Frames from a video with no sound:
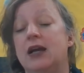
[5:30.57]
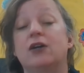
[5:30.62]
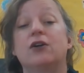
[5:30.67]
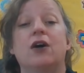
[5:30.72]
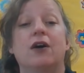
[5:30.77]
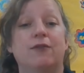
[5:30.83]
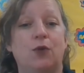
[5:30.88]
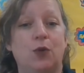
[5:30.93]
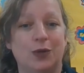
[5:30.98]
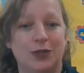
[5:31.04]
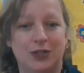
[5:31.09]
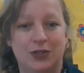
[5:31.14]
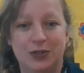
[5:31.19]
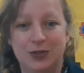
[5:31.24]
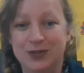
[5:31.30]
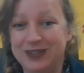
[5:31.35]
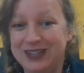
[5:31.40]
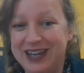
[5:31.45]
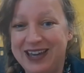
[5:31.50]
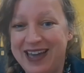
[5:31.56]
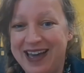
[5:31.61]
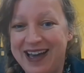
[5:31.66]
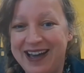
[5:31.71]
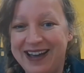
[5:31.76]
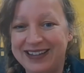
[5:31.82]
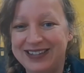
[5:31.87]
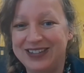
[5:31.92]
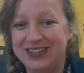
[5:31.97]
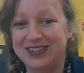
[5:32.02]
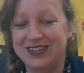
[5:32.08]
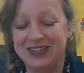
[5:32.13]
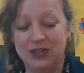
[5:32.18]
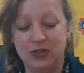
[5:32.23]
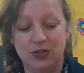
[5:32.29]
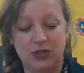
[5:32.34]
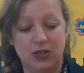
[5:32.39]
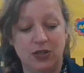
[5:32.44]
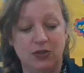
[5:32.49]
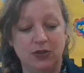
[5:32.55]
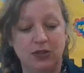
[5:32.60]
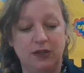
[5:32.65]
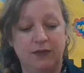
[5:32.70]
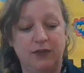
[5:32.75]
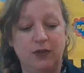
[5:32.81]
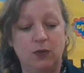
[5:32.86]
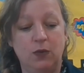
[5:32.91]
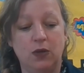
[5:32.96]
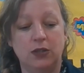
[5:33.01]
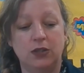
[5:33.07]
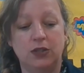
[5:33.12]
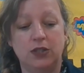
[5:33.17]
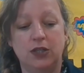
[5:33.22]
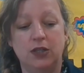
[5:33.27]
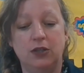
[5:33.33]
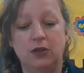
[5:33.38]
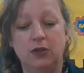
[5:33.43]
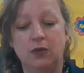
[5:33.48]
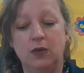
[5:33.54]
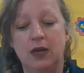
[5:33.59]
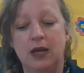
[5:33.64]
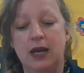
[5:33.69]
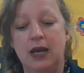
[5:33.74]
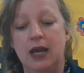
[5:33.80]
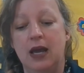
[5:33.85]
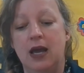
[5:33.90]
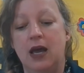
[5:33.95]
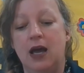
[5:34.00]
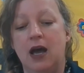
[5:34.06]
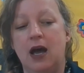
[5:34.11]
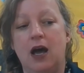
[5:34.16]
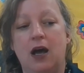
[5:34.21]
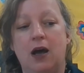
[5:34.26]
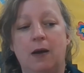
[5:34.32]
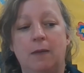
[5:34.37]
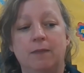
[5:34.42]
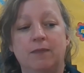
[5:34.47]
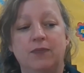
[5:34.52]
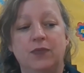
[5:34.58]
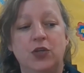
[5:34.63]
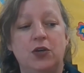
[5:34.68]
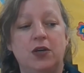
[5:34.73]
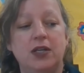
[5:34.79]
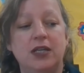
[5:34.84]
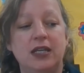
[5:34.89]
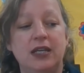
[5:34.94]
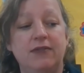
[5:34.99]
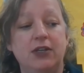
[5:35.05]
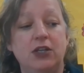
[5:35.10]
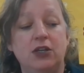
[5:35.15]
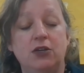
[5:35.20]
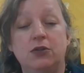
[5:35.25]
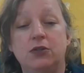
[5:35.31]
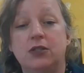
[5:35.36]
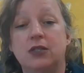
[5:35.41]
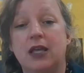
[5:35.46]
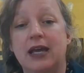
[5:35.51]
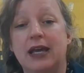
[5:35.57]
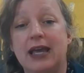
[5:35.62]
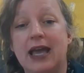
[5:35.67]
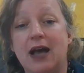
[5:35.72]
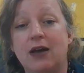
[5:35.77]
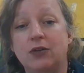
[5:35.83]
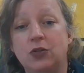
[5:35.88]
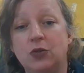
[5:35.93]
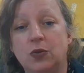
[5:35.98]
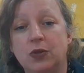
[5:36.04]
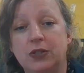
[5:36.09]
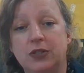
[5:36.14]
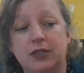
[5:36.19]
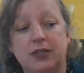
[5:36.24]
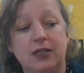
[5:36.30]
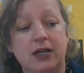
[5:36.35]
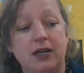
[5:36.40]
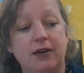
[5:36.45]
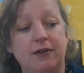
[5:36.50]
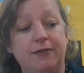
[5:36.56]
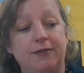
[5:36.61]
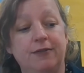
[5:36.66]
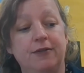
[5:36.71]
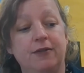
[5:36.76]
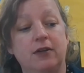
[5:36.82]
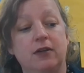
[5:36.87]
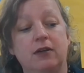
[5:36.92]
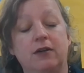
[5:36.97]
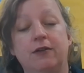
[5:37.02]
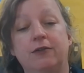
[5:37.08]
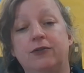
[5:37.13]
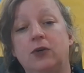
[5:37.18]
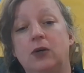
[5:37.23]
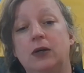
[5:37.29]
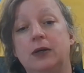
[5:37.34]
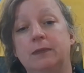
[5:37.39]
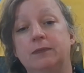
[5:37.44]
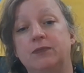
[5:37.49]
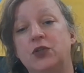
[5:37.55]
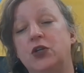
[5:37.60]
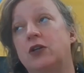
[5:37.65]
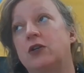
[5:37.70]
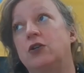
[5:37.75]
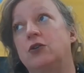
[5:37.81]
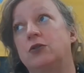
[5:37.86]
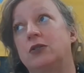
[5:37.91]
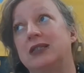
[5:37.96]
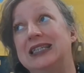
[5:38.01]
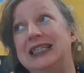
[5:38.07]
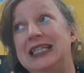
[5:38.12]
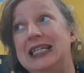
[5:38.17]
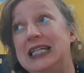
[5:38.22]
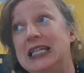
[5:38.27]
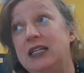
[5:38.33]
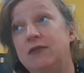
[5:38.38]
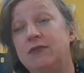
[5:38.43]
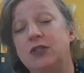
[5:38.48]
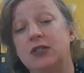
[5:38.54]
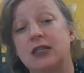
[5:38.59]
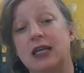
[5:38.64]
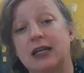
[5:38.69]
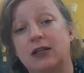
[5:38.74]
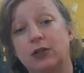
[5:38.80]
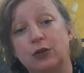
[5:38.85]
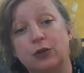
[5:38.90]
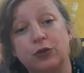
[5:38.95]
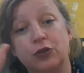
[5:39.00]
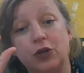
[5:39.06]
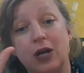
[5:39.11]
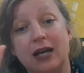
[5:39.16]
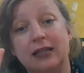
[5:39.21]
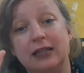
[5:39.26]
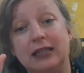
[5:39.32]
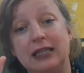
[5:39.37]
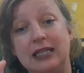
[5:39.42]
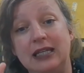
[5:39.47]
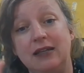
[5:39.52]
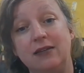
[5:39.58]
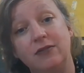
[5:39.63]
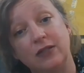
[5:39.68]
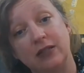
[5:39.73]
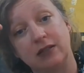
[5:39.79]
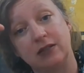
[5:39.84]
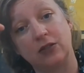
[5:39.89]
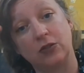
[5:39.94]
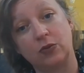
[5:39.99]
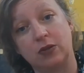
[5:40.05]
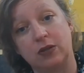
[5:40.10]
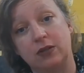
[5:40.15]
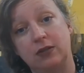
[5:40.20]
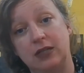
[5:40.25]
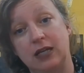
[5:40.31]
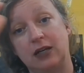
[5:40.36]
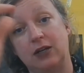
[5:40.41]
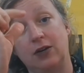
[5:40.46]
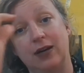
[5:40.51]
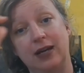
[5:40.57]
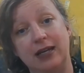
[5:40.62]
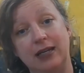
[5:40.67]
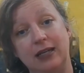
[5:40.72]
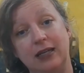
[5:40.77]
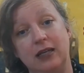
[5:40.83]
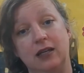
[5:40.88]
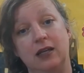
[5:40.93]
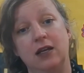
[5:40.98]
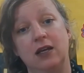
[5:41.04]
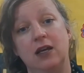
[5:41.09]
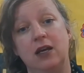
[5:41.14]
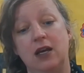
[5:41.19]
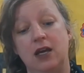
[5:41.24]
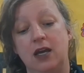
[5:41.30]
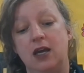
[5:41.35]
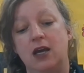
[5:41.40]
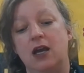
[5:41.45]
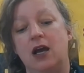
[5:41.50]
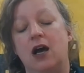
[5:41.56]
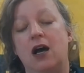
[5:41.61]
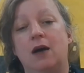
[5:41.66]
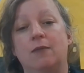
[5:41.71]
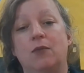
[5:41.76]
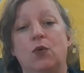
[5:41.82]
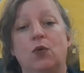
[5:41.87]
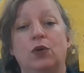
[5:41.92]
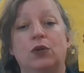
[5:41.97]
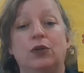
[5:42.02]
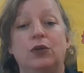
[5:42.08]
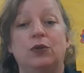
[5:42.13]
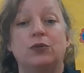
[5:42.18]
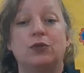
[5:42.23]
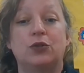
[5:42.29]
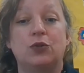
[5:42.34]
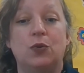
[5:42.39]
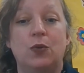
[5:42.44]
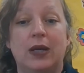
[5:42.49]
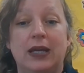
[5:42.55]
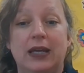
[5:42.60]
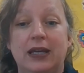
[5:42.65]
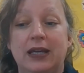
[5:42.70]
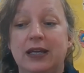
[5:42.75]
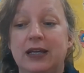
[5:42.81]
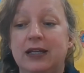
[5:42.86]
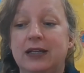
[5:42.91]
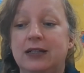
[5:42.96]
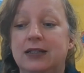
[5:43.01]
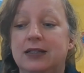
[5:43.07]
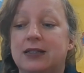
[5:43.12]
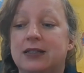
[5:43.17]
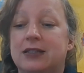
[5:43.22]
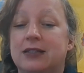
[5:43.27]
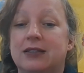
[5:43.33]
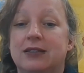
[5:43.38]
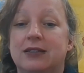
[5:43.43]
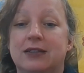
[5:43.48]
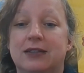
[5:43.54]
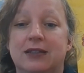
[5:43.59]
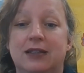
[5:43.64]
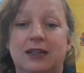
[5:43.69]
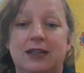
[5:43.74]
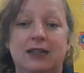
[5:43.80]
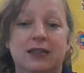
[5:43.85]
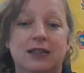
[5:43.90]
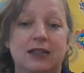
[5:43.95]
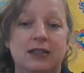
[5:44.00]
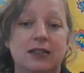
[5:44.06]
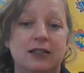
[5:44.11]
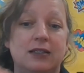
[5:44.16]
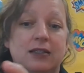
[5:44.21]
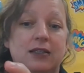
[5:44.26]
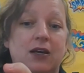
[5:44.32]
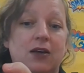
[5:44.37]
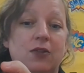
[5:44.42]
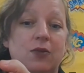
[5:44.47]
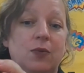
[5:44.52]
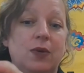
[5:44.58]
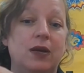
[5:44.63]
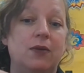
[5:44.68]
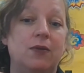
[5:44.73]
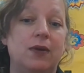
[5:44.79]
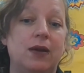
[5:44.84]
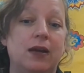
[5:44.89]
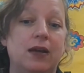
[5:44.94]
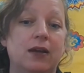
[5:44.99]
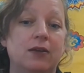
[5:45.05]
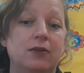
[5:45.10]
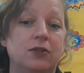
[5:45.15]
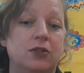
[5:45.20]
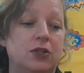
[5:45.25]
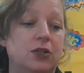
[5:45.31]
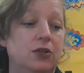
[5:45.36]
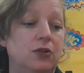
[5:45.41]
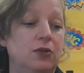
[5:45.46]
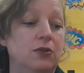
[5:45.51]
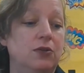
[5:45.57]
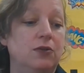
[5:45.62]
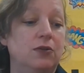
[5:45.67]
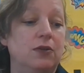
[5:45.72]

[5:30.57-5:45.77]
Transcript: Of course, googly eyes, you can use those if you want to. You can even use like outdoor stuff you can use leaves, like little dried leaves, and sort of decorate it, or little twigs like this all the way around too.